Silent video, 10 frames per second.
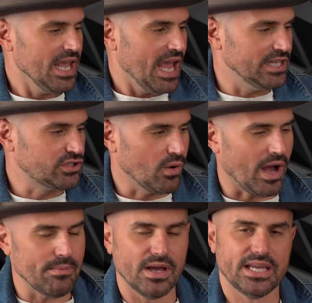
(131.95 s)
And so
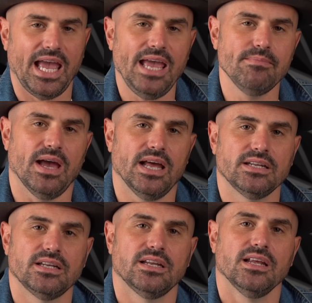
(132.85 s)
I'm like, hey
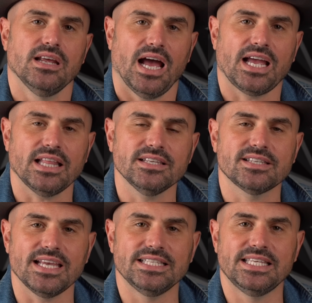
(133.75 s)
man, I got this
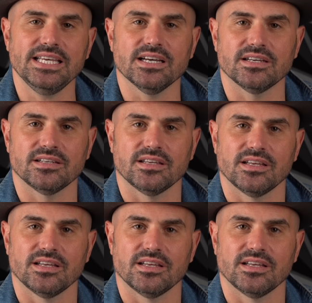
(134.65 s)
idea.